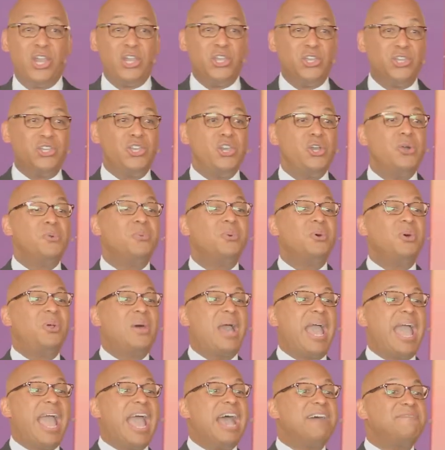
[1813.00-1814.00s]
you will
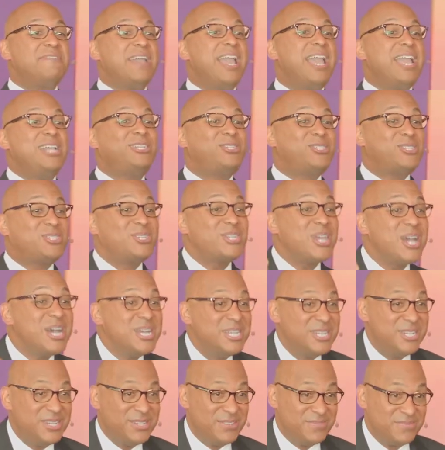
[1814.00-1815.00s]
have a
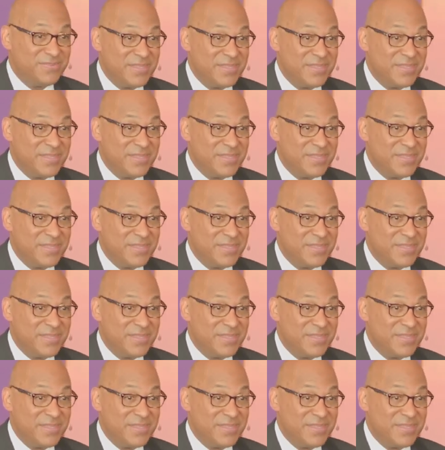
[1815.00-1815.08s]
son,